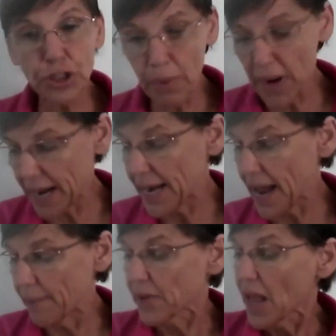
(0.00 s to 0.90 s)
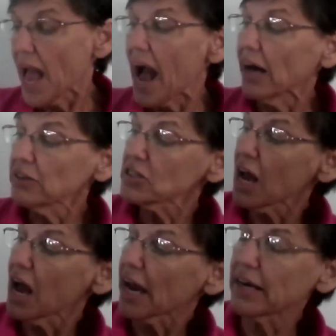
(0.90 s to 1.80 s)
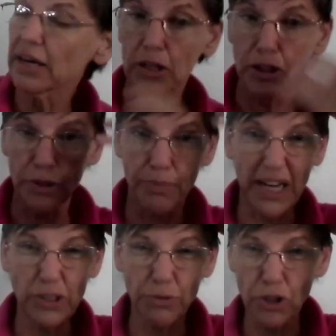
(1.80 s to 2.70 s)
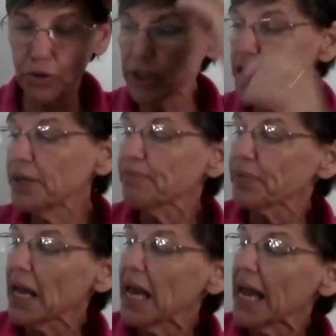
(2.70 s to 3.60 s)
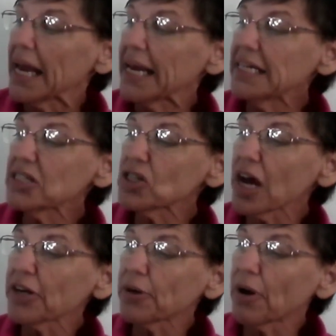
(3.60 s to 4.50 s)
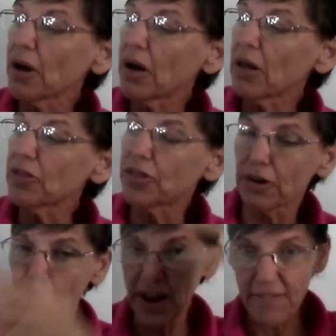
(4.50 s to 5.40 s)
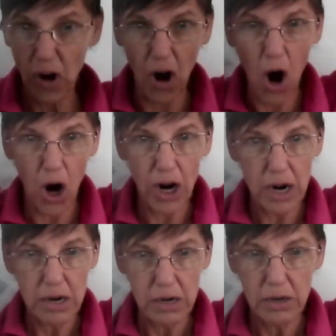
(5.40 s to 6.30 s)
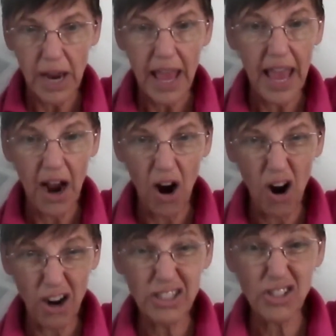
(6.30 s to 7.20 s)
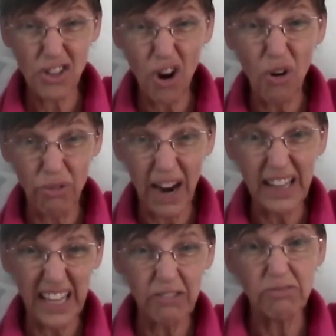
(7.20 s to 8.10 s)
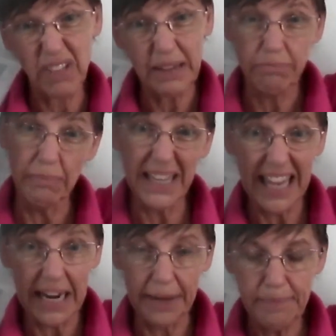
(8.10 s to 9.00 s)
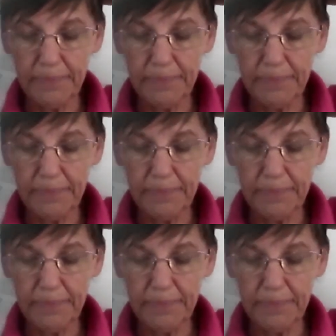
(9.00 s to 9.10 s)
your brain. Now, outside, because your brain's real squishy, inside we have our heart skull, right? Like Madeira.